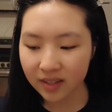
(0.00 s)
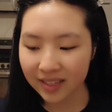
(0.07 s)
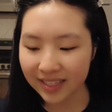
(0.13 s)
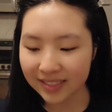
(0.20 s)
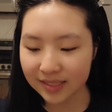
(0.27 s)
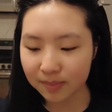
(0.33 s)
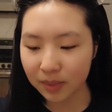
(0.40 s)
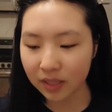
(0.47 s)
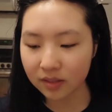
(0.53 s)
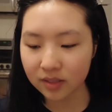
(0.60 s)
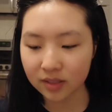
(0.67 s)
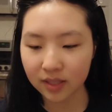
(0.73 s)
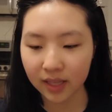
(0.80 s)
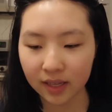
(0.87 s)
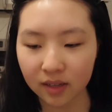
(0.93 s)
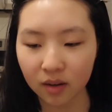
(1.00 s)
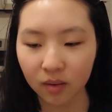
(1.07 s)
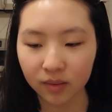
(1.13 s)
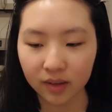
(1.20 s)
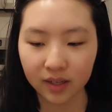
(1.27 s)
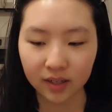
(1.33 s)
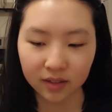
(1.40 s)
it smells like
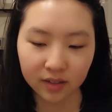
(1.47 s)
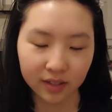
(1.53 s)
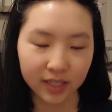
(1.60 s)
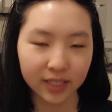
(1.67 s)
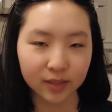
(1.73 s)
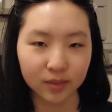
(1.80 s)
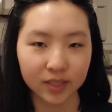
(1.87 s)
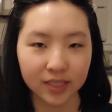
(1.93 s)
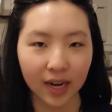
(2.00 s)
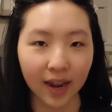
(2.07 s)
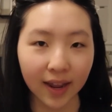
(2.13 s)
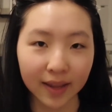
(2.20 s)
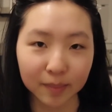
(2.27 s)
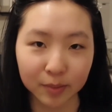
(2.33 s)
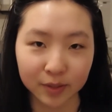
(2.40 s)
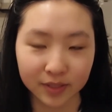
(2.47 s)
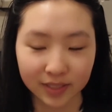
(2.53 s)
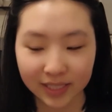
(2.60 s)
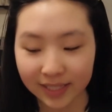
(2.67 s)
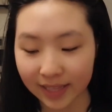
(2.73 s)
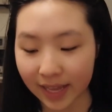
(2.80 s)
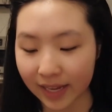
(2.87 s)
coconut cookies, which I
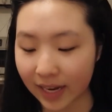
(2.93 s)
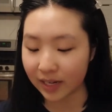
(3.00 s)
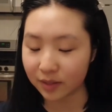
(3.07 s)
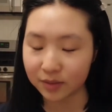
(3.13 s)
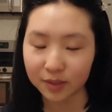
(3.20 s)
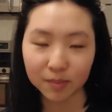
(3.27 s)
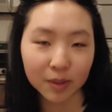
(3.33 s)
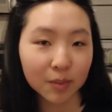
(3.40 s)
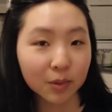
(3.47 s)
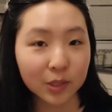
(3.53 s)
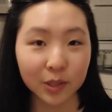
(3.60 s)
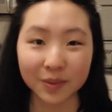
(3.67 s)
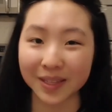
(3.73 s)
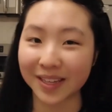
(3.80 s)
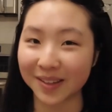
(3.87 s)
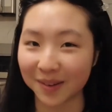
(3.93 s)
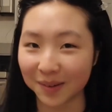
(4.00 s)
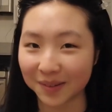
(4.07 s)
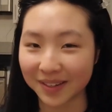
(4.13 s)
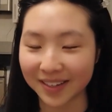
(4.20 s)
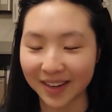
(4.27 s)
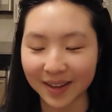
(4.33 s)
personally like. I know some people don't like
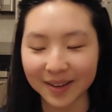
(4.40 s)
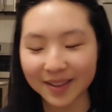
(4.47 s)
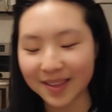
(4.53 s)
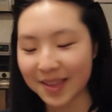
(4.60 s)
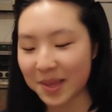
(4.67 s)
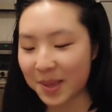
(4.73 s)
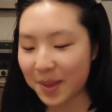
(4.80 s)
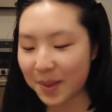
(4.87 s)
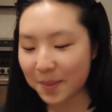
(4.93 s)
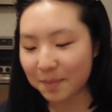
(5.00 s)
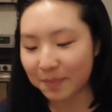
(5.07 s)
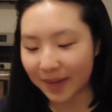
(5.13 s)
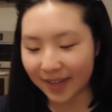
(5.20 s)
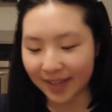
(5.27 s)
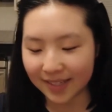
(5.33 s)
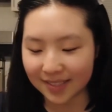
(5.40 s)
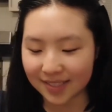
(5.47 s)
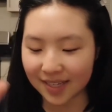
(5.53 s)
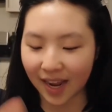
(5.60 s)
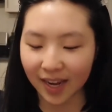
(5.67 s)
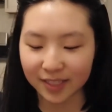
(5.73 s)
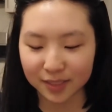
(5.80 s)
coconut, but
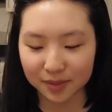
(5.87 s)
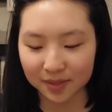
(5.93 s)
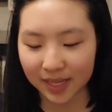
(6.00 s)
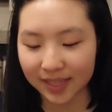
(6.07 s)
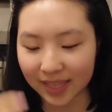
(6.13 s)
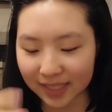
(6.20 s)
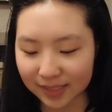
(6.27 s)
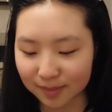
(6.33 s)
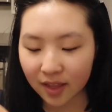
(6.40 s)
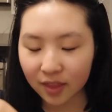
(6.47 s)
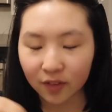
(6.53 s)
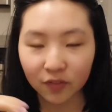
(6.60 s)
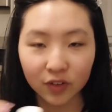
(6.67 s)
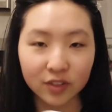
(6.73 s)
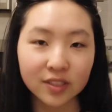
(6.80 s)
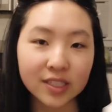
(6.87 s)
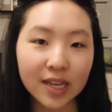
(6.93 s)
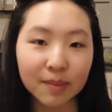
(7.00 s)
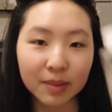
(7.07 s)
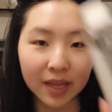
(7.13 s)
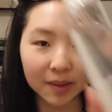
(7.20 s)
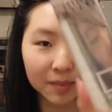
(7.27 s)
I do like that smell. The first step
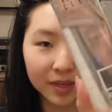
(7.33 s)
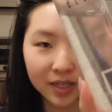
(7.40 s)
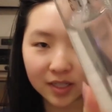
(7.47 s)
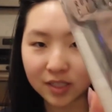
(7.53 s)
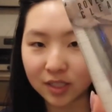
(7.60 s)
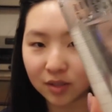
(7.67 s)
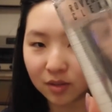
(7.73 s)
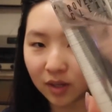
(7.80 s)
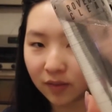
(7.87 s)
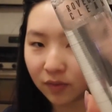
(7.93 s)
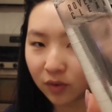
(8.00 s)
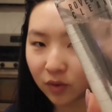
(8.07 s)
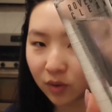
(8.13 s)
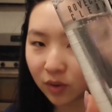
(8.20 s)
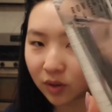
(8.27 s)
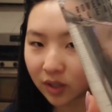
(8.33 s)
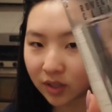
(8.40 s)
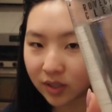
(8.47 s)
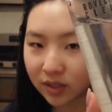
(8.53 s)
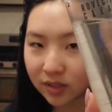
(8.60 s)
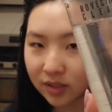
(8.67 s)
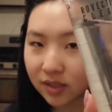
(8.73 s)
that I'm gonna do, of
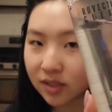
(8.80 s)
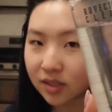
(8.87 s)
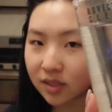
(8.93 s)
course,